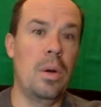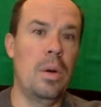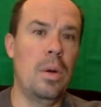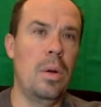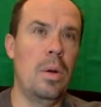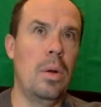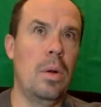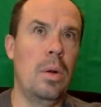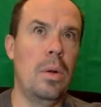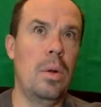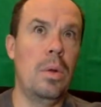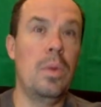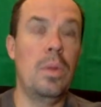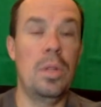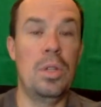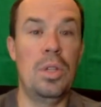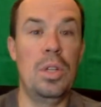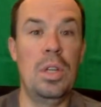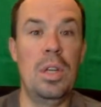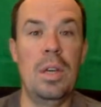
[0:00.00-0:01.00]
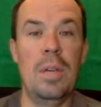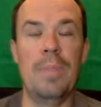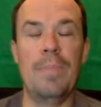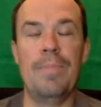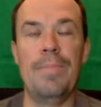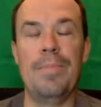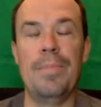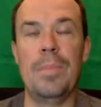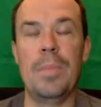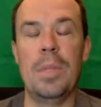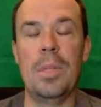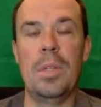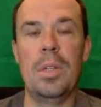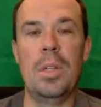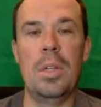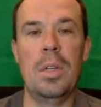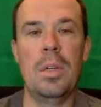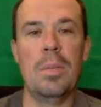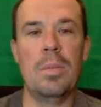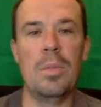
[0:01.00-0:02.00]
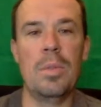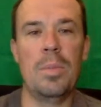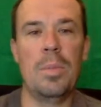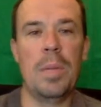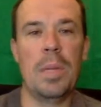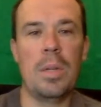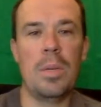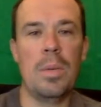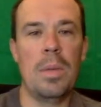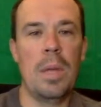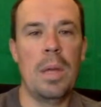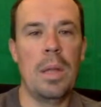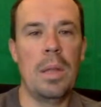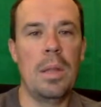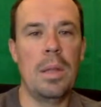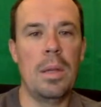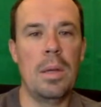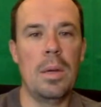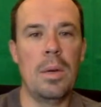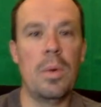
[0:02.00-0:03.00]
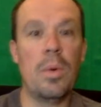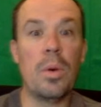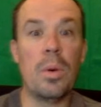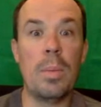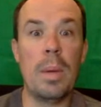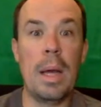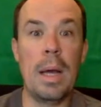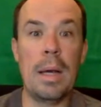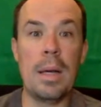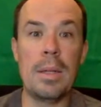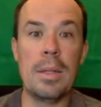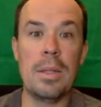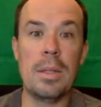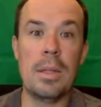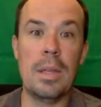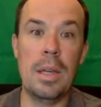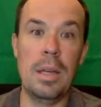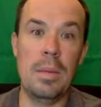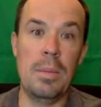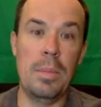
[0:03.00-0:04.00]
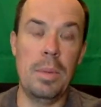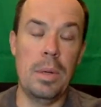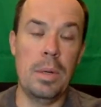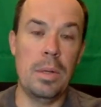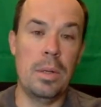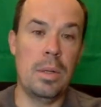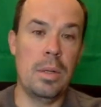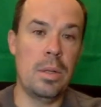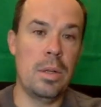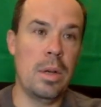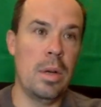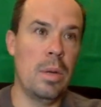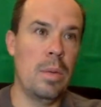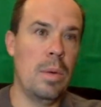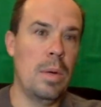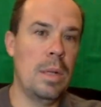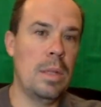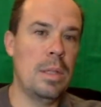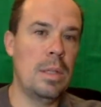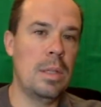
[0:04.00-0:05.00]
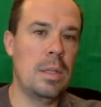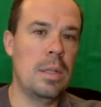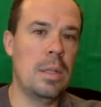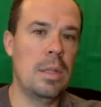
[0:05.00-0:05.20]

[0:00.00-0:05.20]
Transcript: GM. The GM was picked without the quarterback's input, Deshaun Watson.